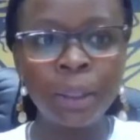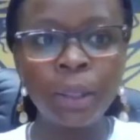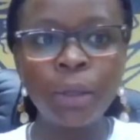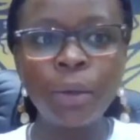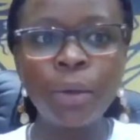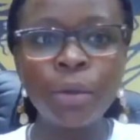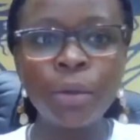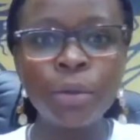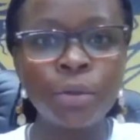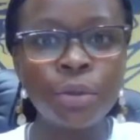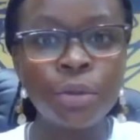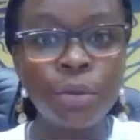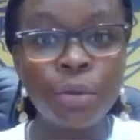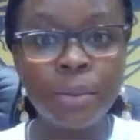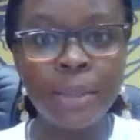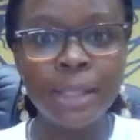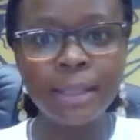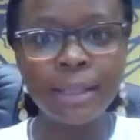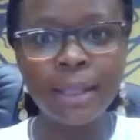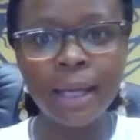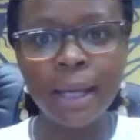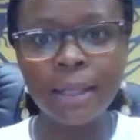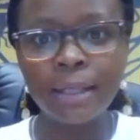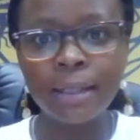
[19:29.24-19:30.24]
consumer
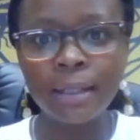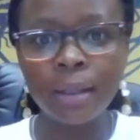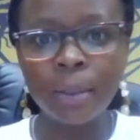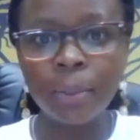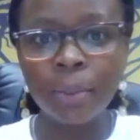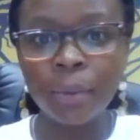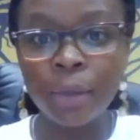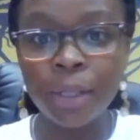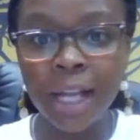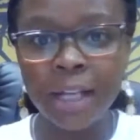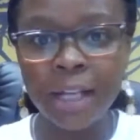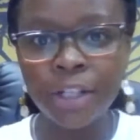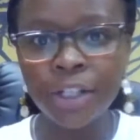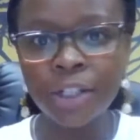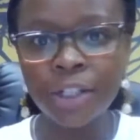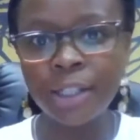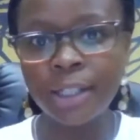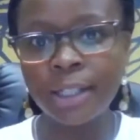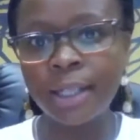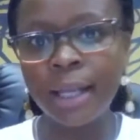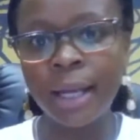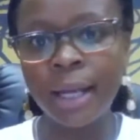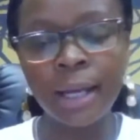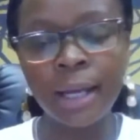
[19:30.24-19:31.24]
side, in the
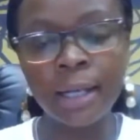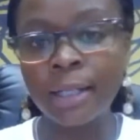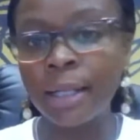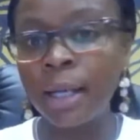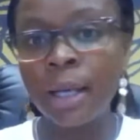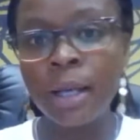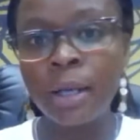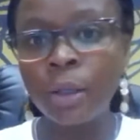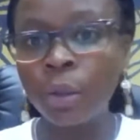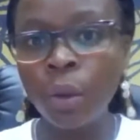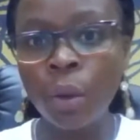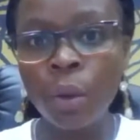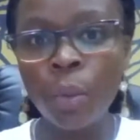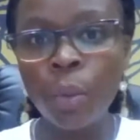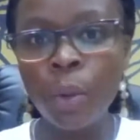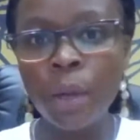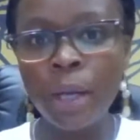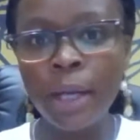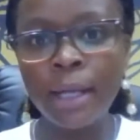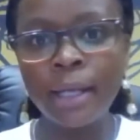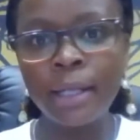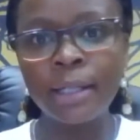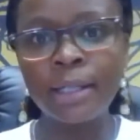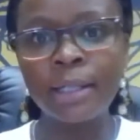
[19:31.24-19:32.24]
production side,
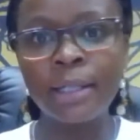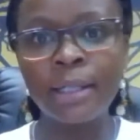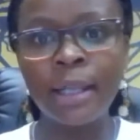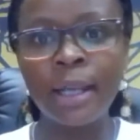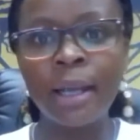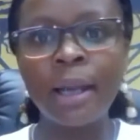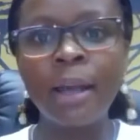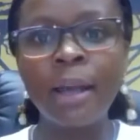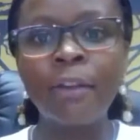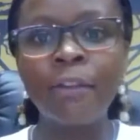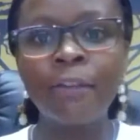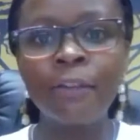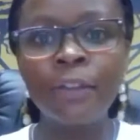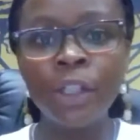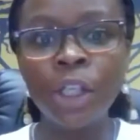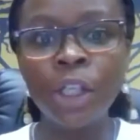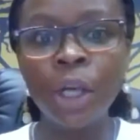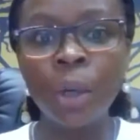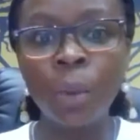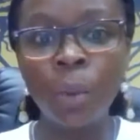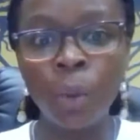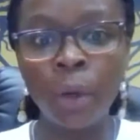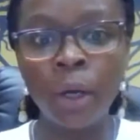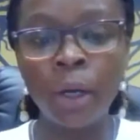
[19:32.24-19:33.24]
nowhere is there a
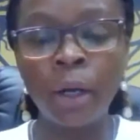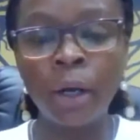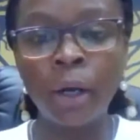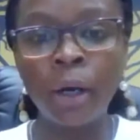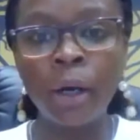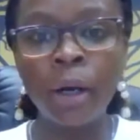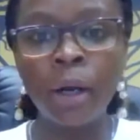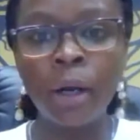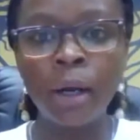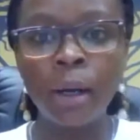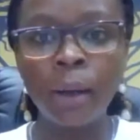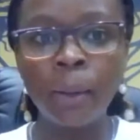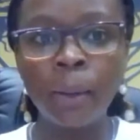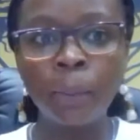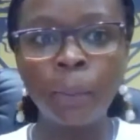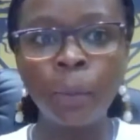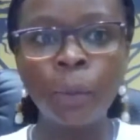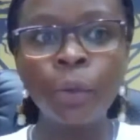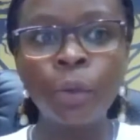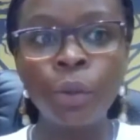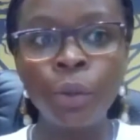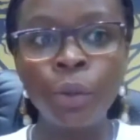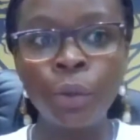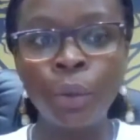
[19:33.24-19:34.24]
feature where
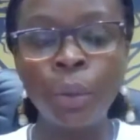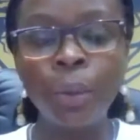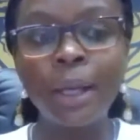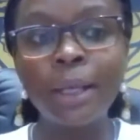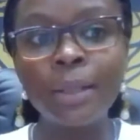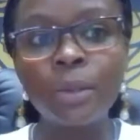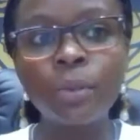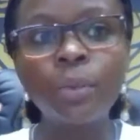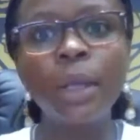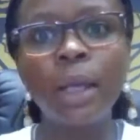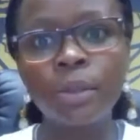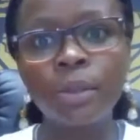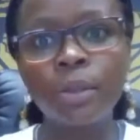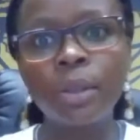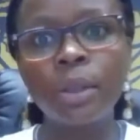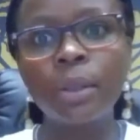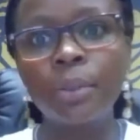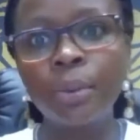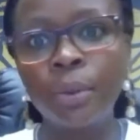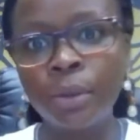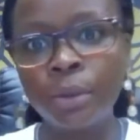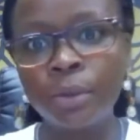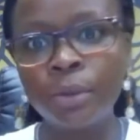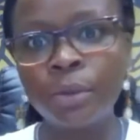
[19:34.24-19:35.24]
you know what, we're actually
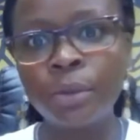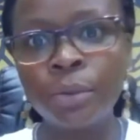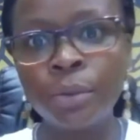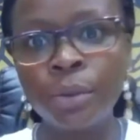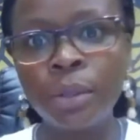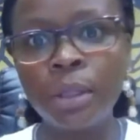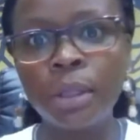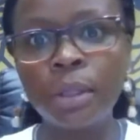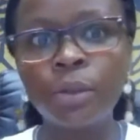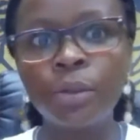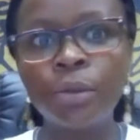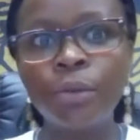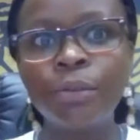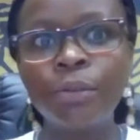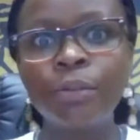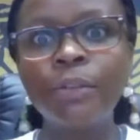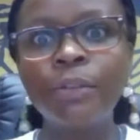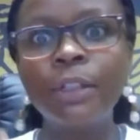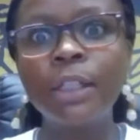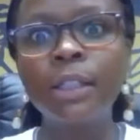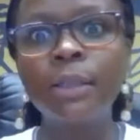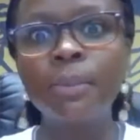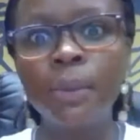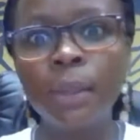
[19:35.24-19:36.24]
producing to
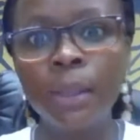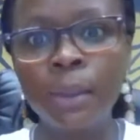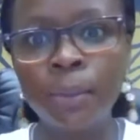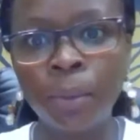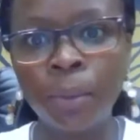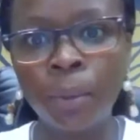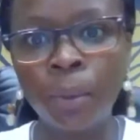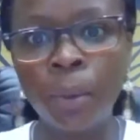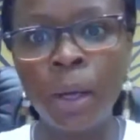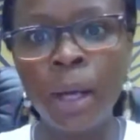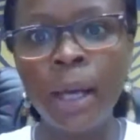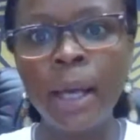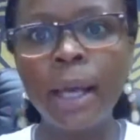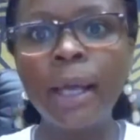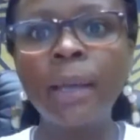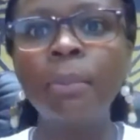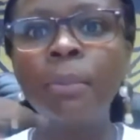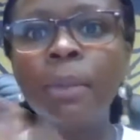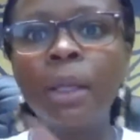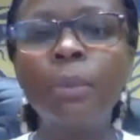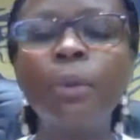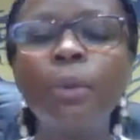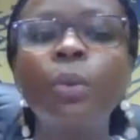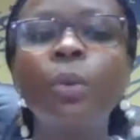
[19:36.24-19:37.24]
feed people,
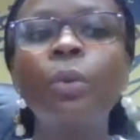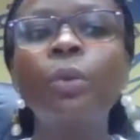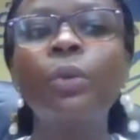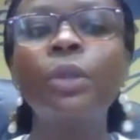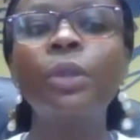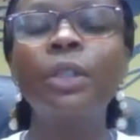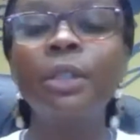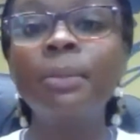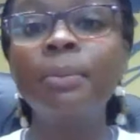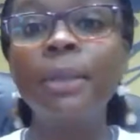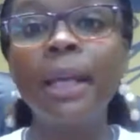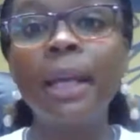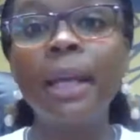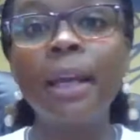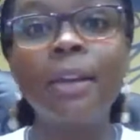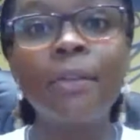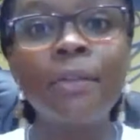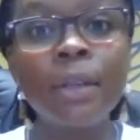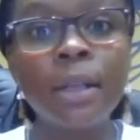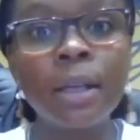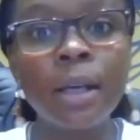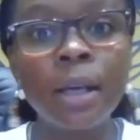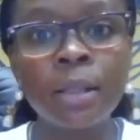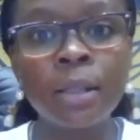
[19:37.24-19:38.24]
and maybe we wouldn't be
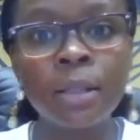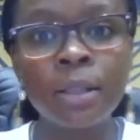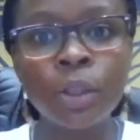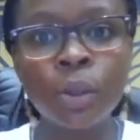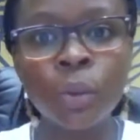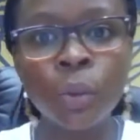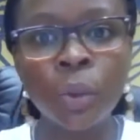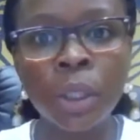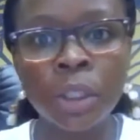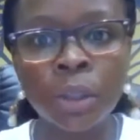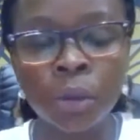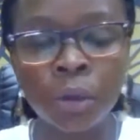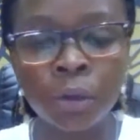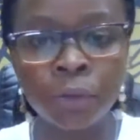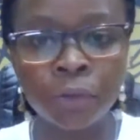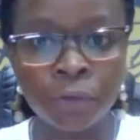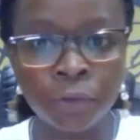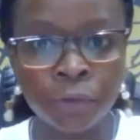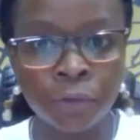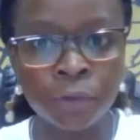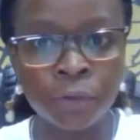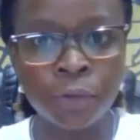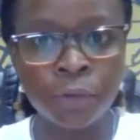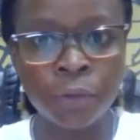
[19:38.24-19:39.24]
having a situation of
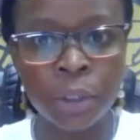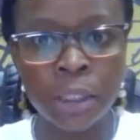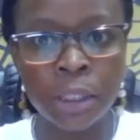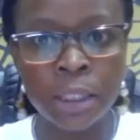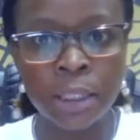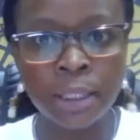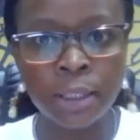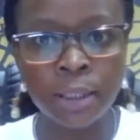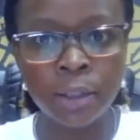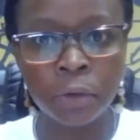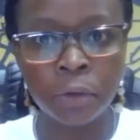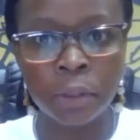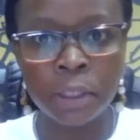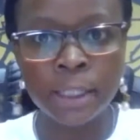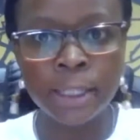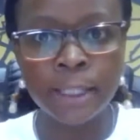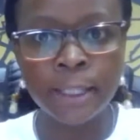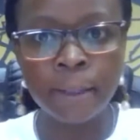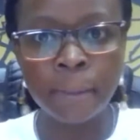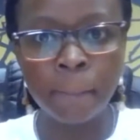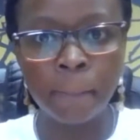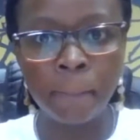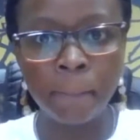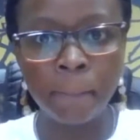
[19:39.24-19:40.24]
food insecurity.